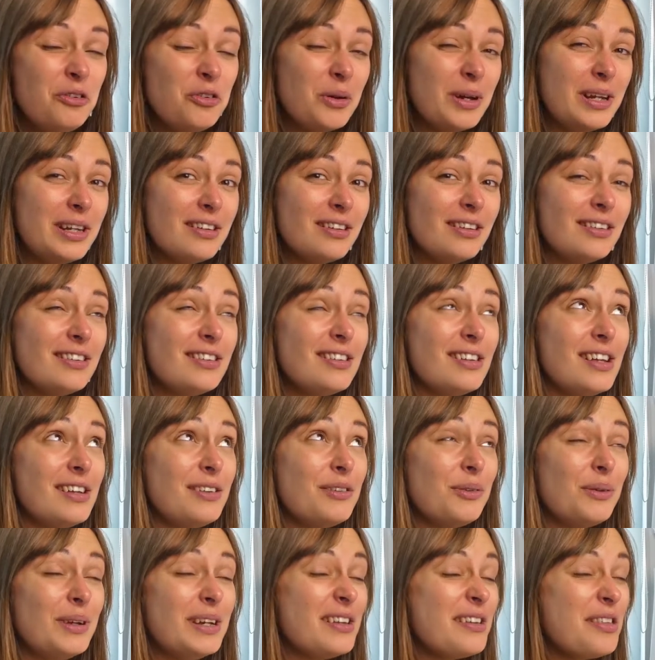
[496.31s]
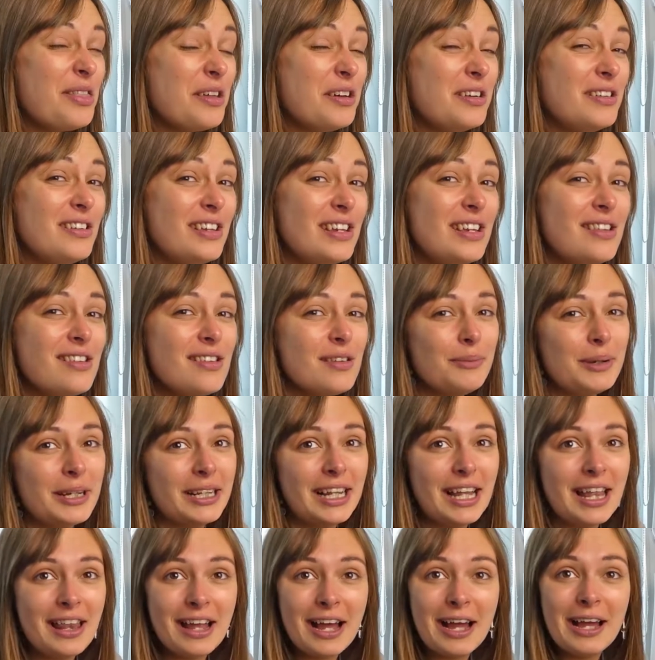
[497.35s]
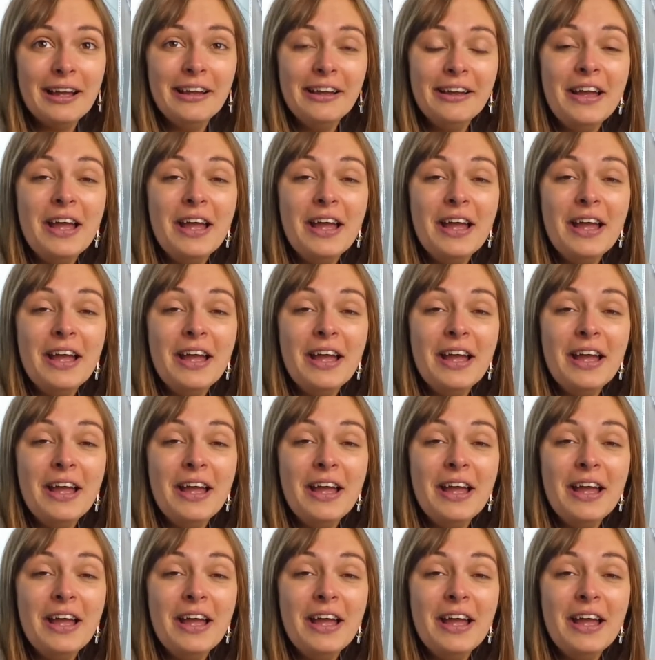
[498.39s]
2013, something like that,